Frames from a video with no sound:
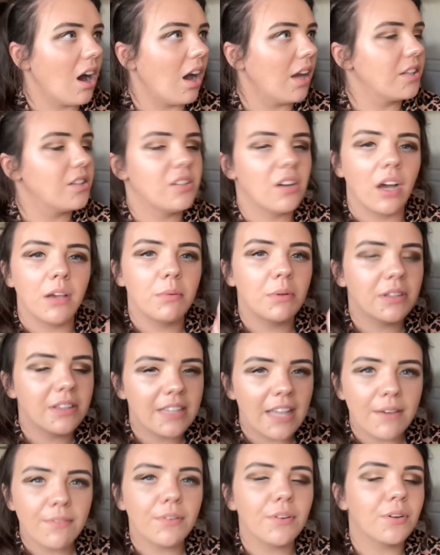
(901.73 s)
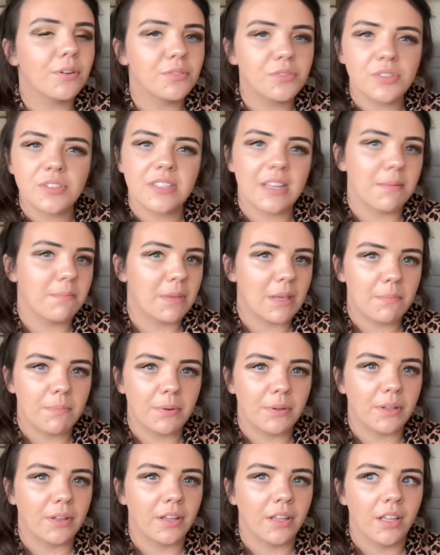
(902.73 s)
I will never understand
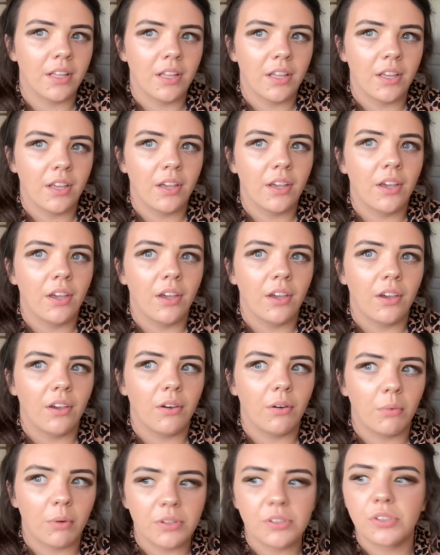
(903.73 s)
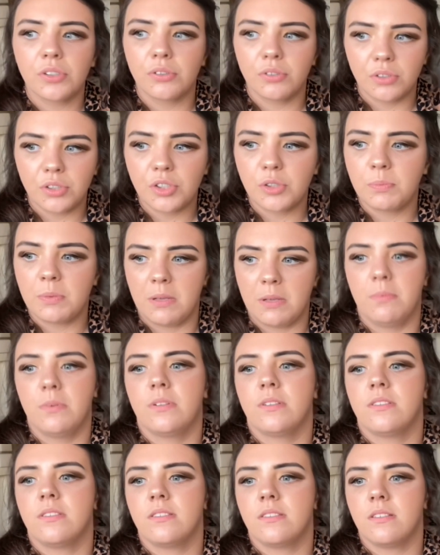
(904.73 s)
people who want to crush
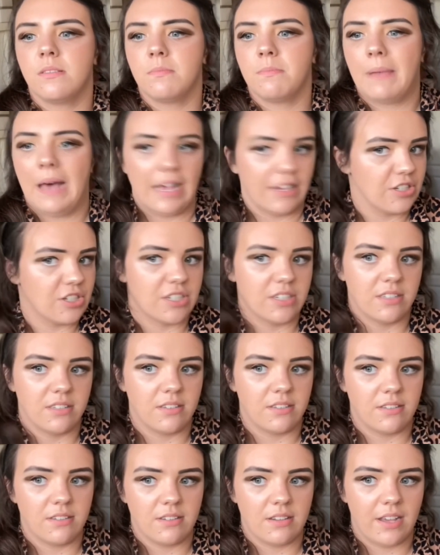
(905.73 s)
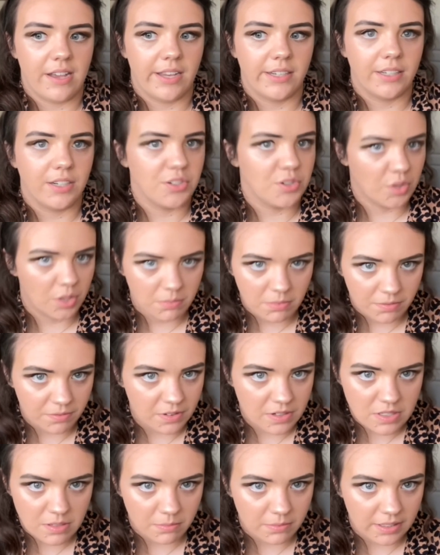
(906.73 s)
people's passion and enjoyment for
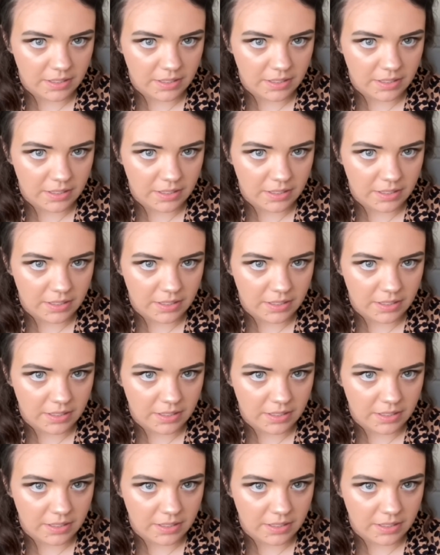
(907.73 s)
something.